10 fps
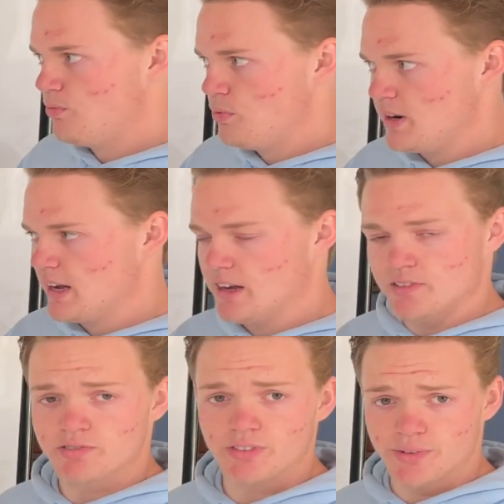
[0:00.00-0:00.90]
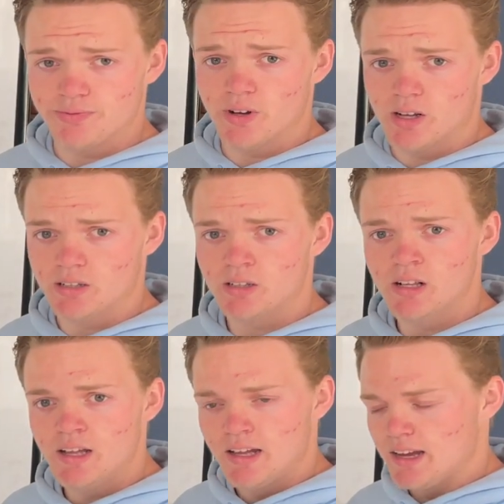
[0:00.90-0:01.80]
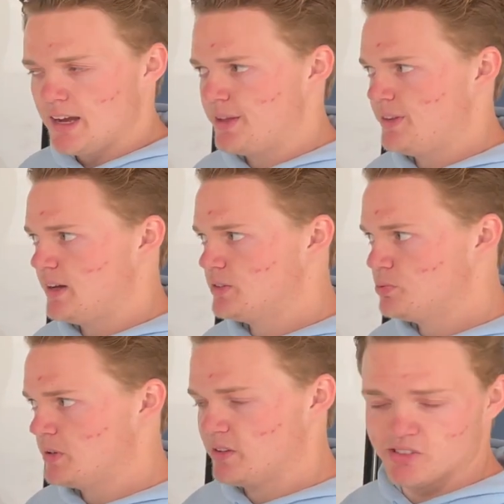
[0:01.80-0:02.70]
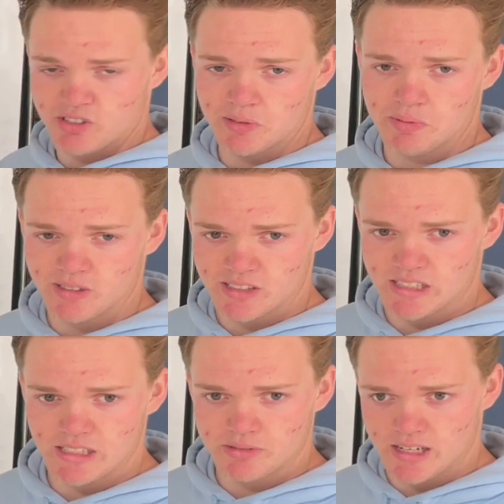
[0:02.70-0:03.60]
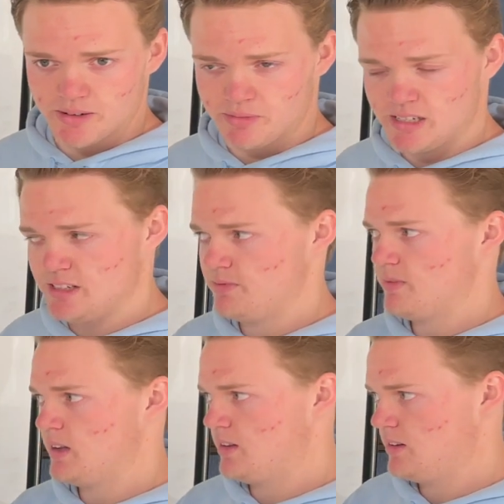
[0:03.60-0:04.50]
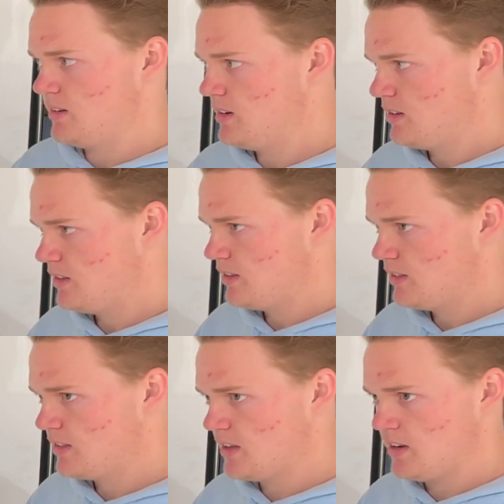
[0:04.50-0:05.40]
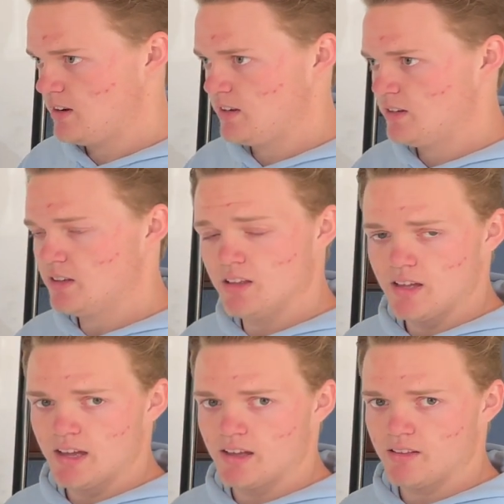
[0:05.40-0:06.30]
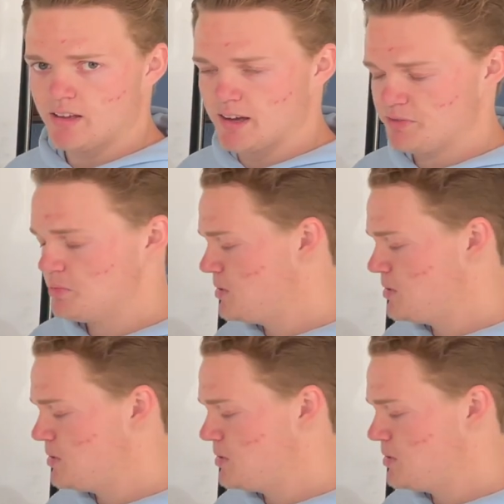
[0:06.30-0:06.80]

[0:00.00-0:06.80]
we have the fall, and that's where the serpent deceives Adam and Eve, and they have to be